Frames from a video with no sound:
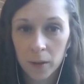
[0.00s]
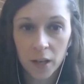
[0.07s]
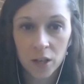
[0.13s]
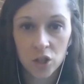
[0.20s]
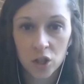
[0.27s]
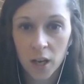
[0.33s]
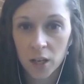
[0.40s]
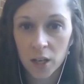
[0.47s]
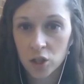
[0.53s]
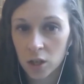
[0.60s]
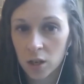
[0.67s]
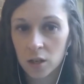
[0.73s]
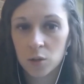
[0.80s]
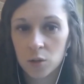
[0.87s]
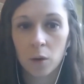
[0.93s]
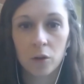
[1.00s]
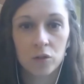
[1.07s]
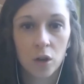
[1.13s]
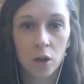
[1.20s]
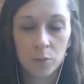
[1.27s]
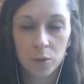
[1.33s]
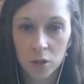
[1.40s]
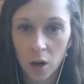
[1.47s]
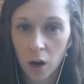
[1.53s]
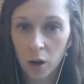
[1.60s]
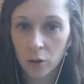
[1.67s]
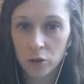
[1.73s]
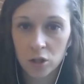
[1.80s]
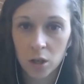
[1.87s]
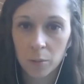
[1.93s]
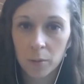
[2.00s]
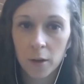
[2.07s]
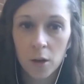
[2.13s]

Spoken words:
education as well as the Hope Scholarship,